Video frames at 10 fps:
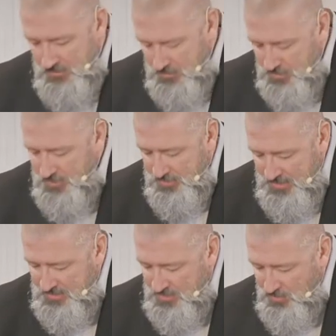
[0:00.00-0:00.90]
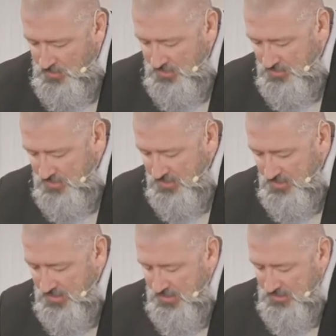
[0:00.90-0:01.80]
Those are the things that we're
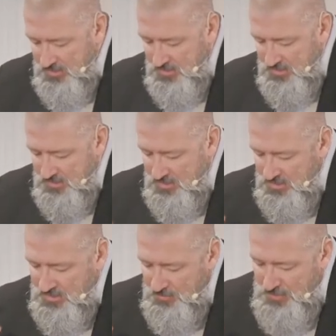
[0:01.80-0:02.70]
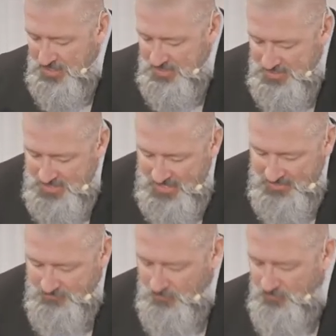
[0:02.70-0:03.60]
to be
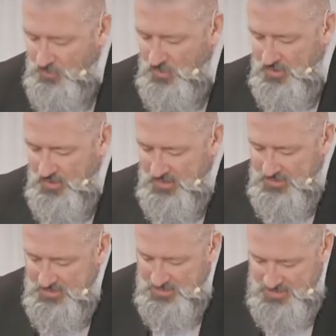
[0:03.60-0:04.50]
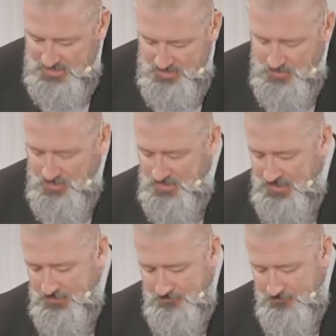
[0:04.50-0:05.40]
thankful for
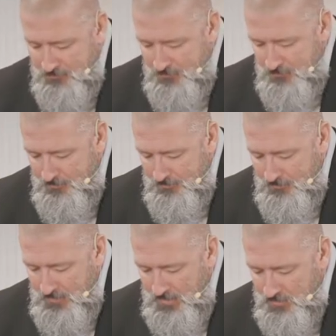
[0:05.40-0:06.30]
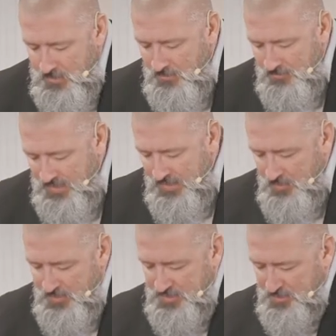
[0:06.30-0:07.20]
continually. Well, how
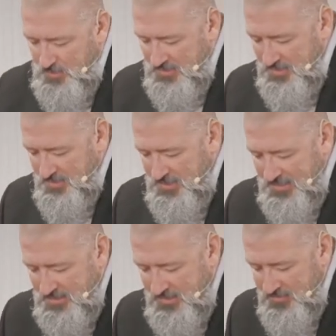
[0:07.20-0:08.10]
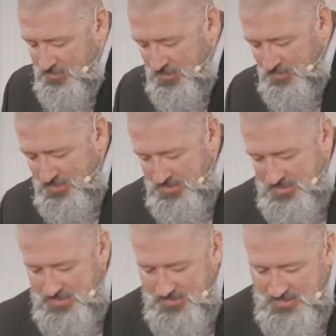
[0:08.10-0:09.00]
do we express the thanksgiving? Well,
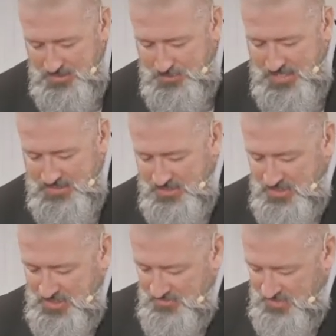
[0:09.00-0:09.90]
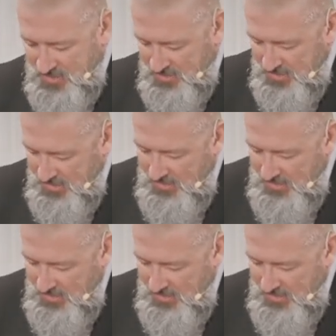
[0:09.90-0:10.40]
this passage gives us